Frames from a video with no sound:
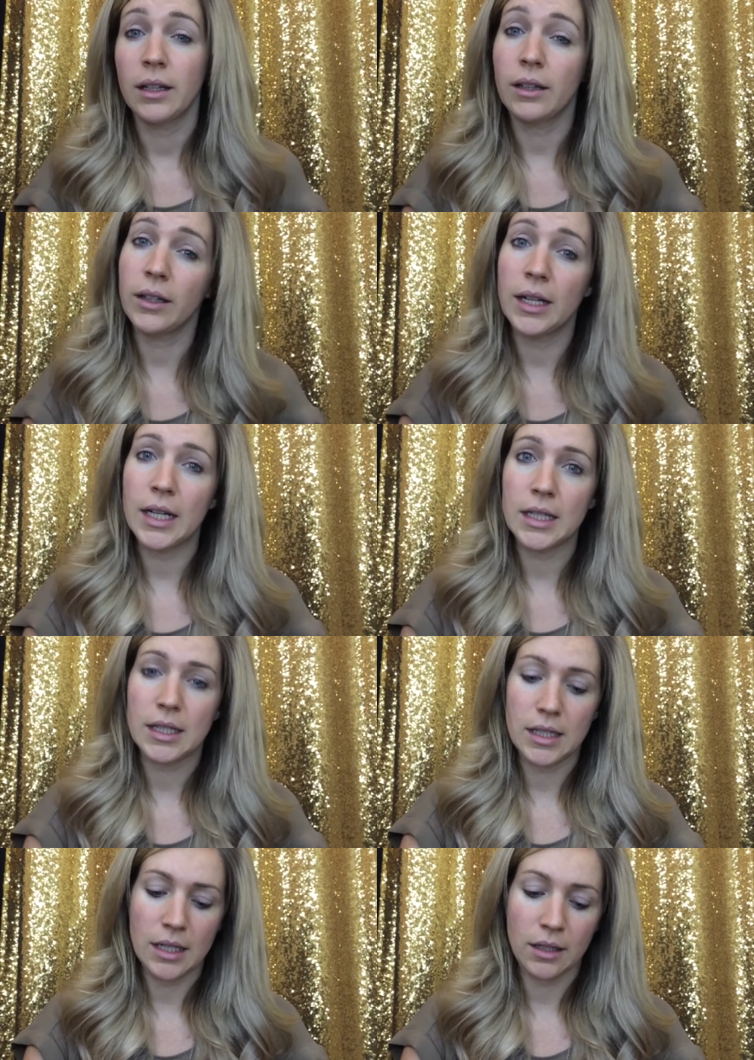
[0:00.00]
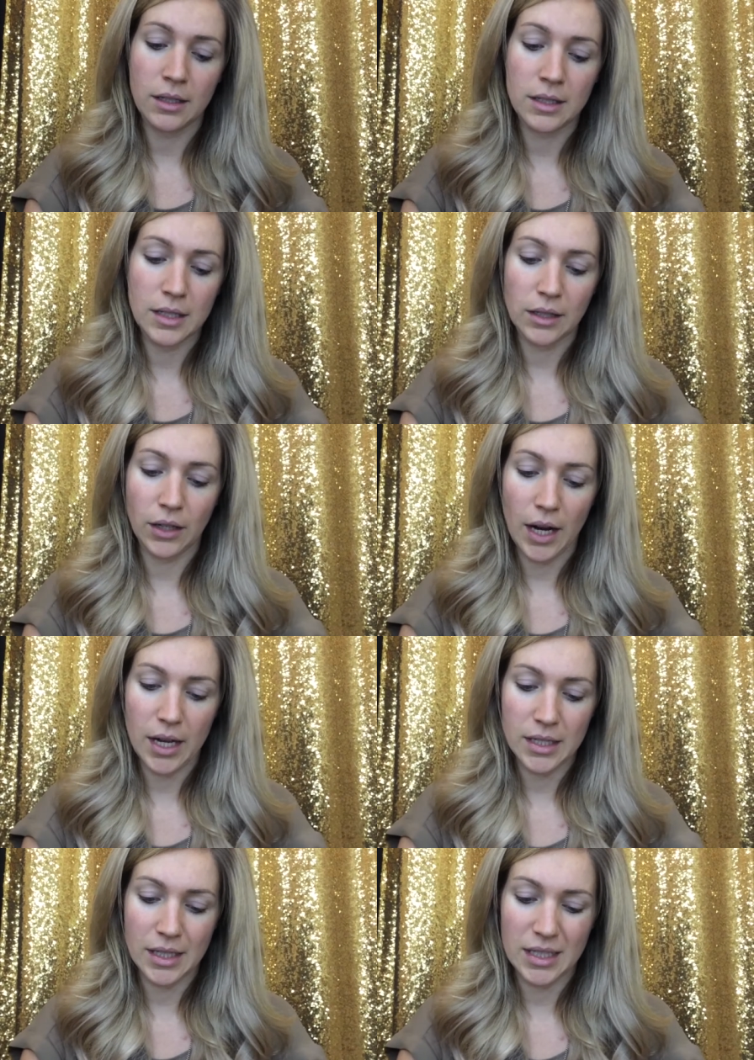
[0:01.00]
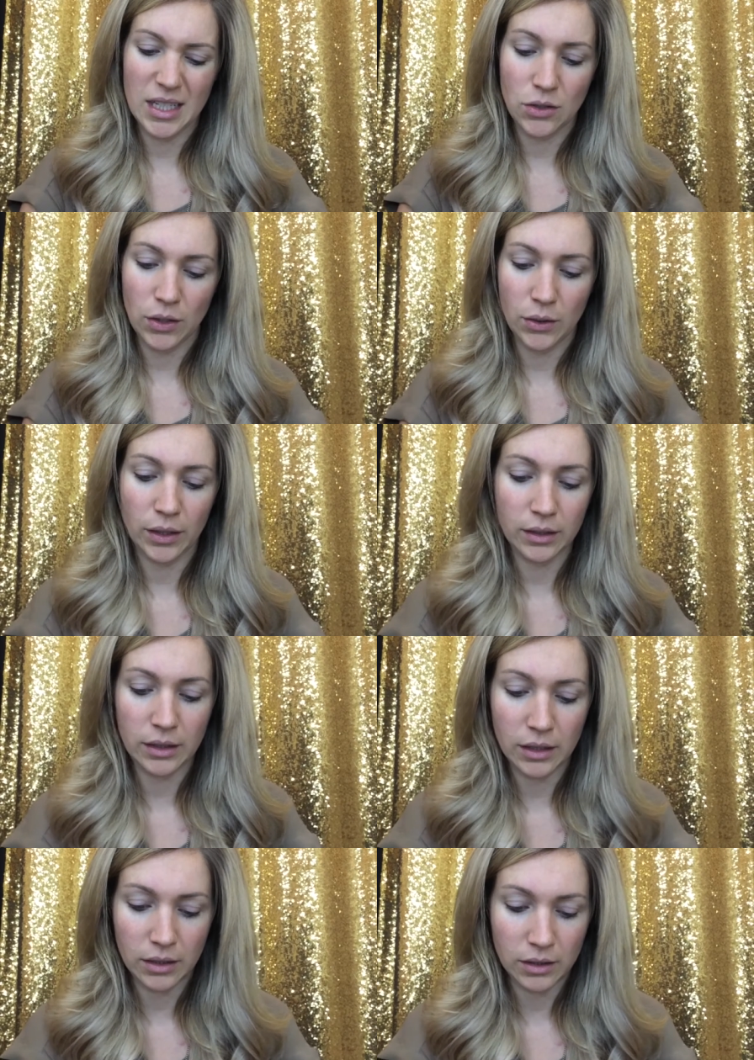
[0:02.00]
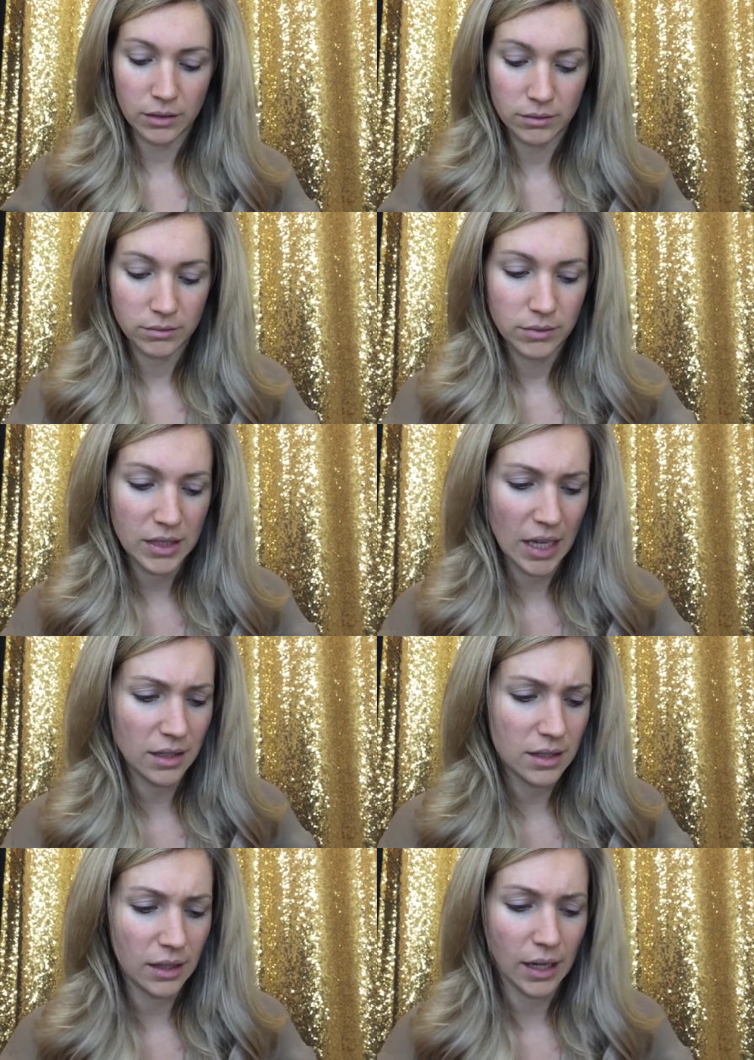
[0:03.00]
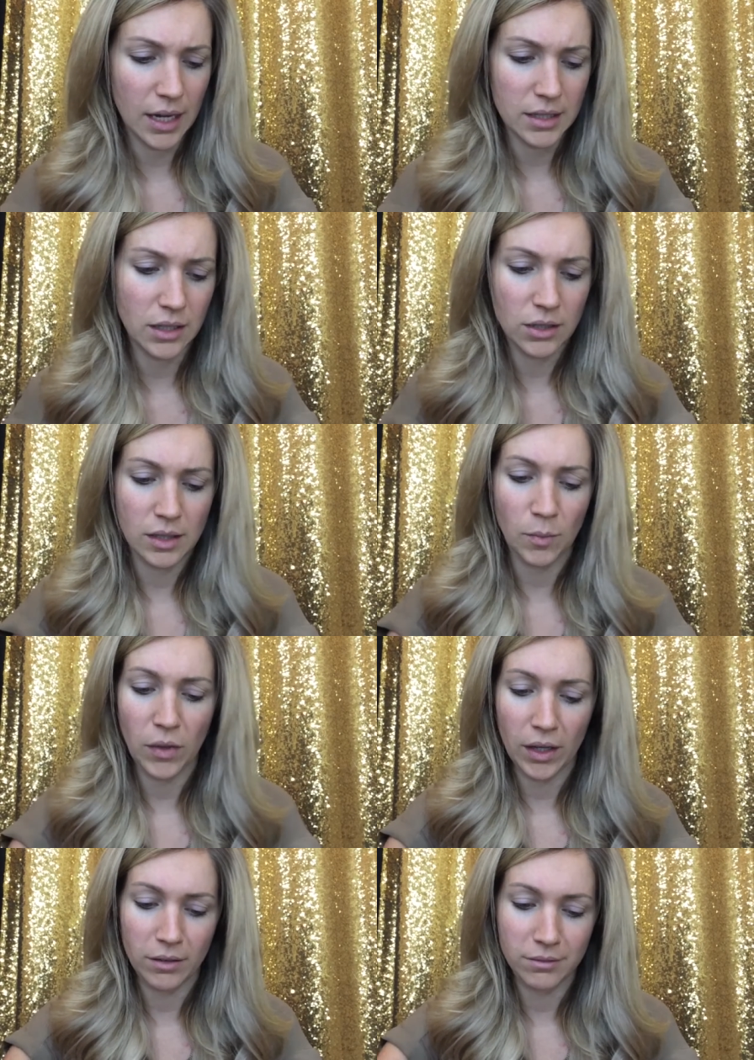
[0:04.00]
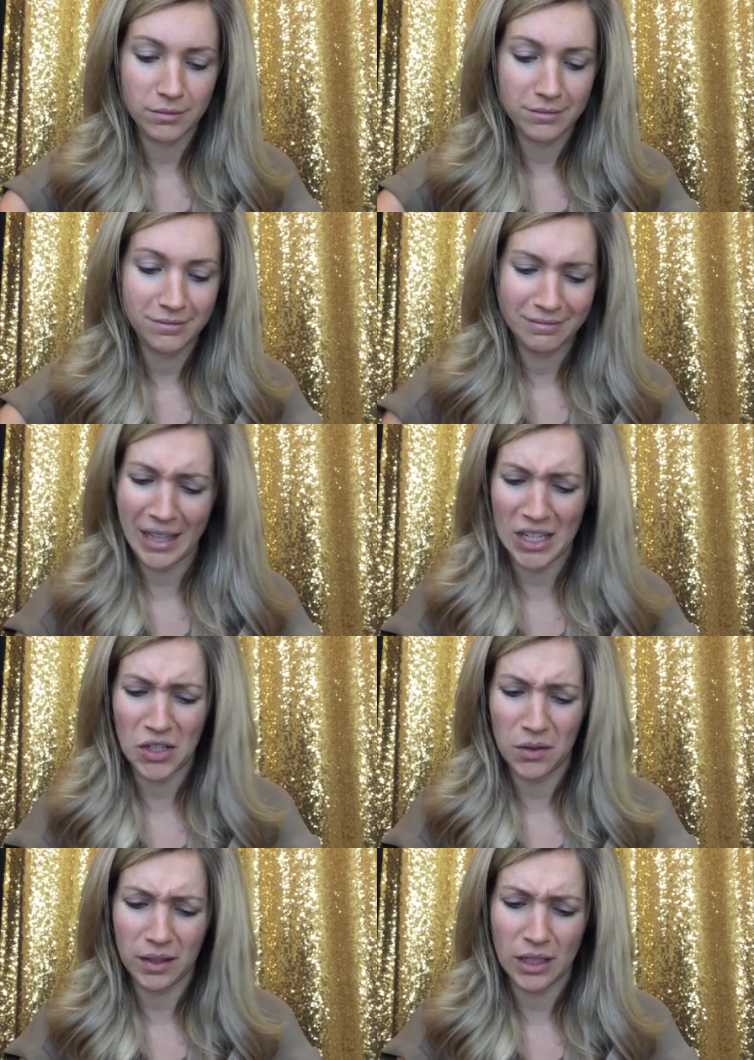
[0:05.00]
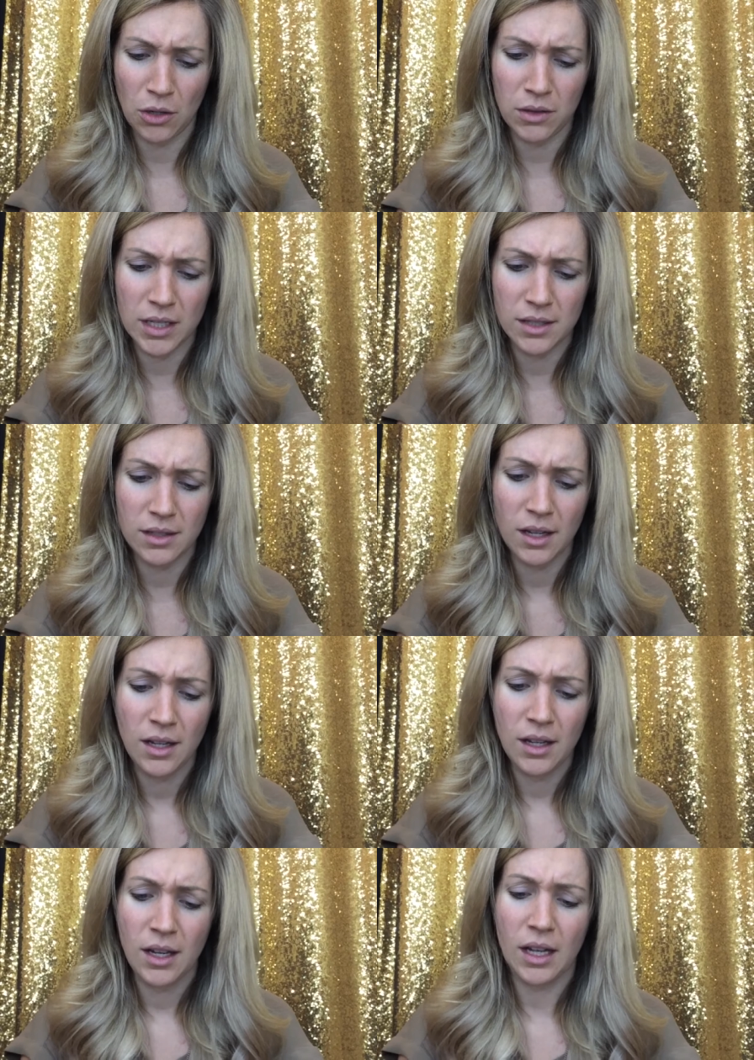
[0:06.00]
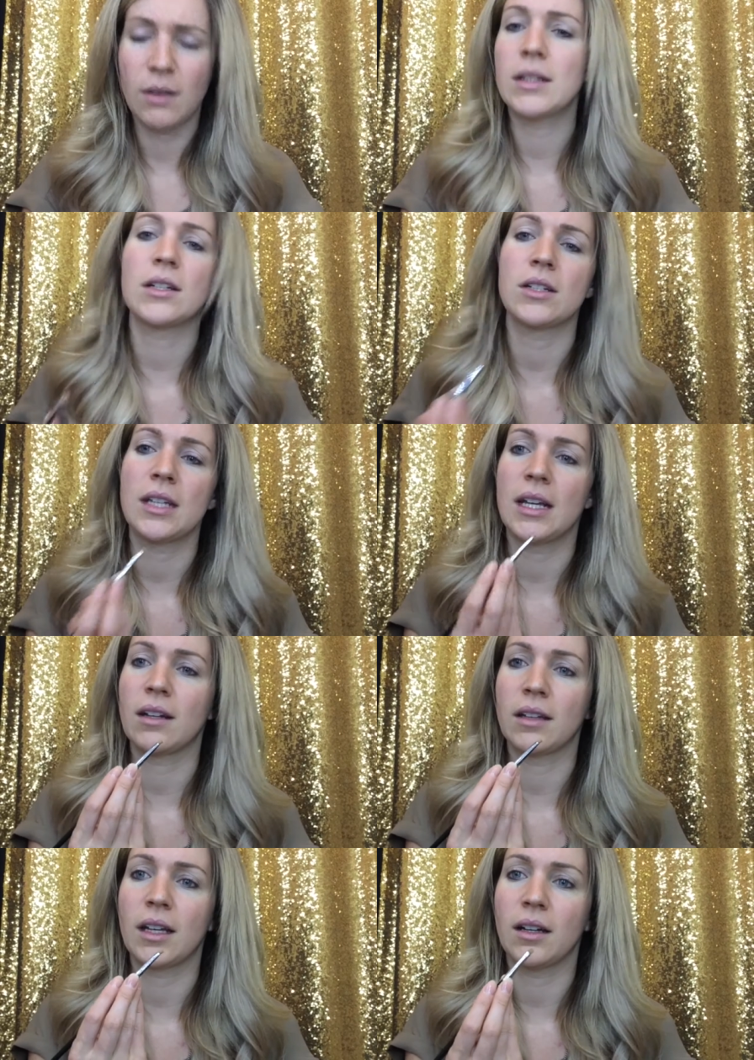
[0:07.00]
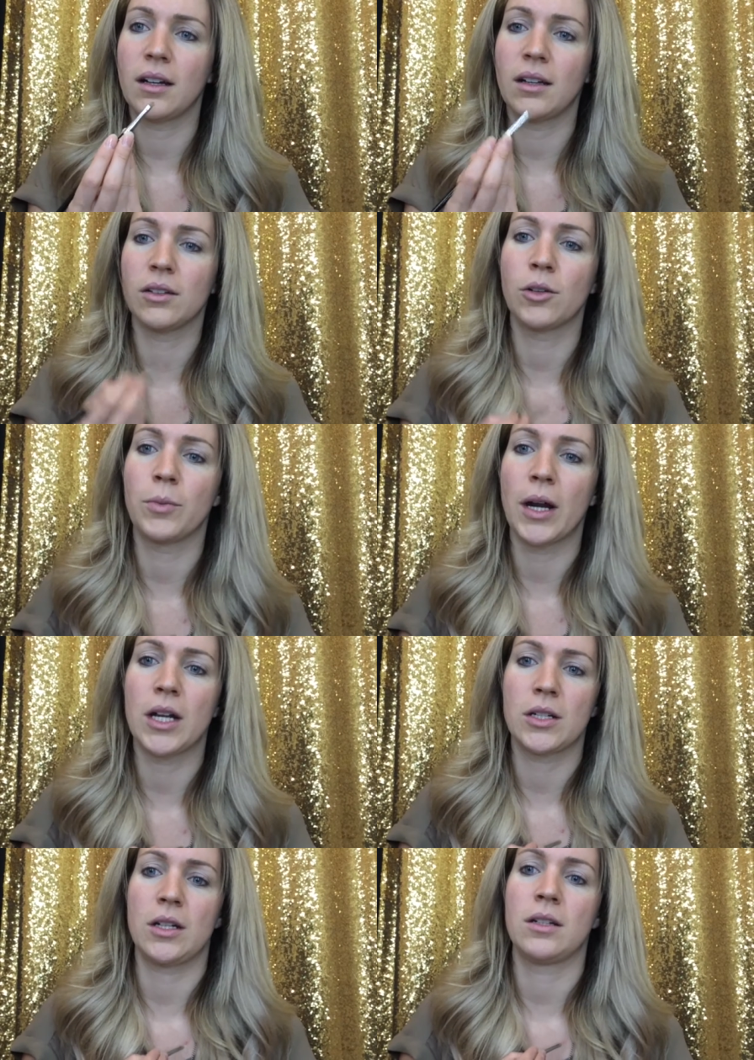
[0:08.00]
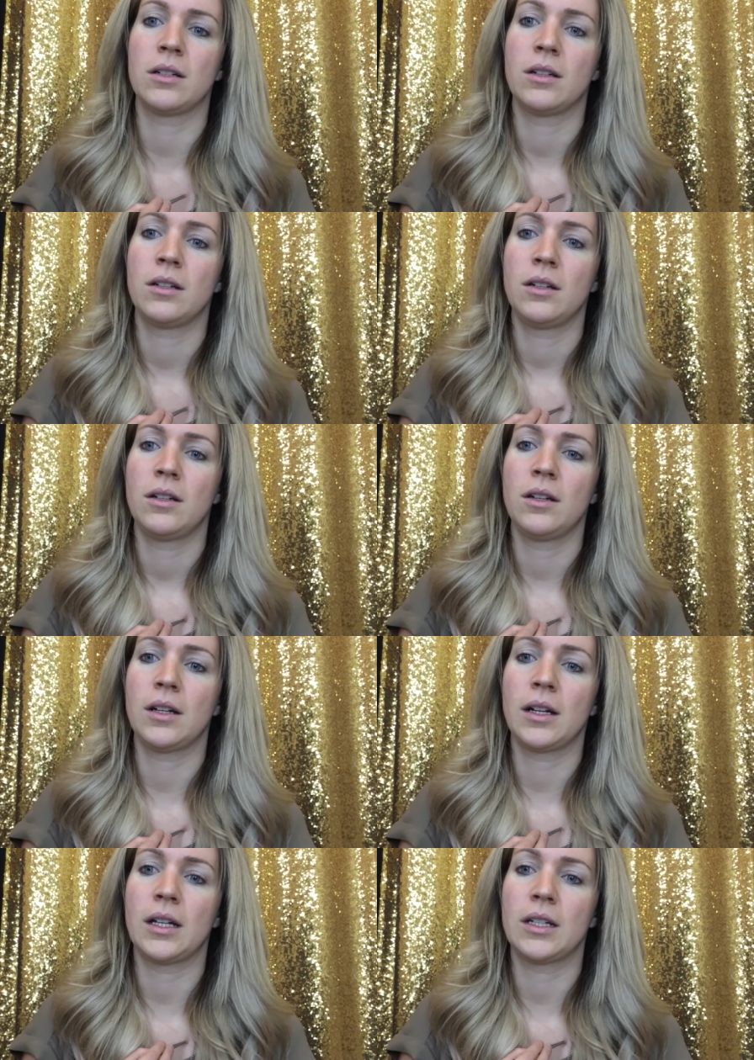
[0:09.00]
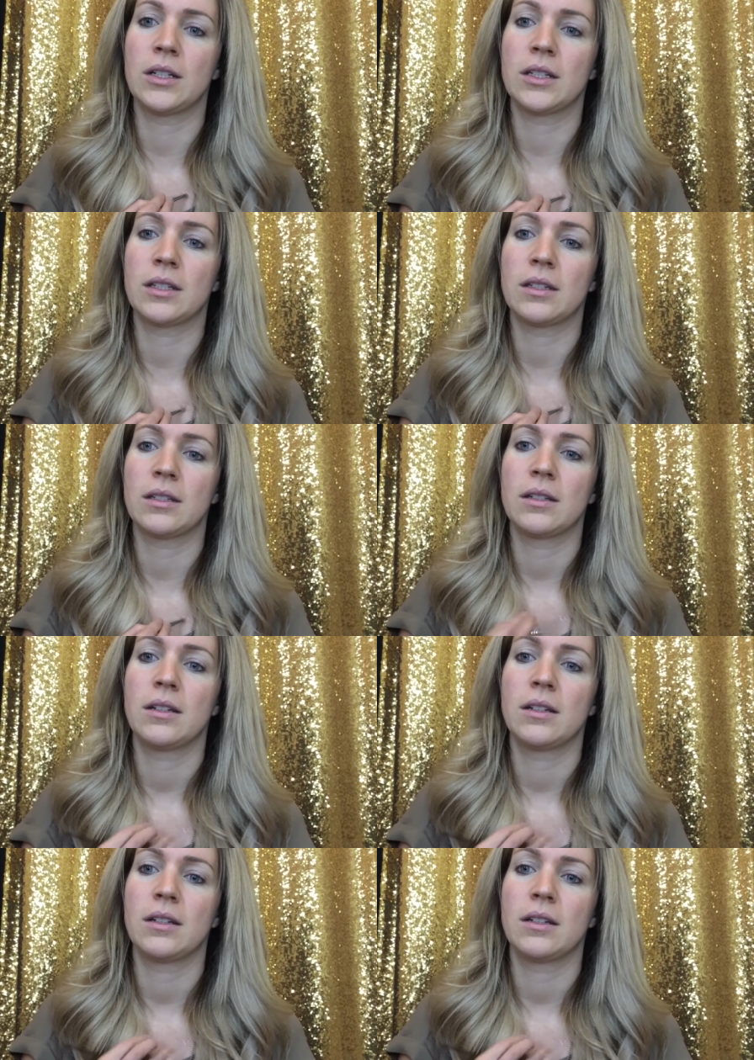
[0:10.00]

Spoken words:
Clearing Concealer. It has like tea tree oil in it, or salicylic acid or something. I should really know this. Anyways, I'll just take it on like a little brush, and I'll kind of just,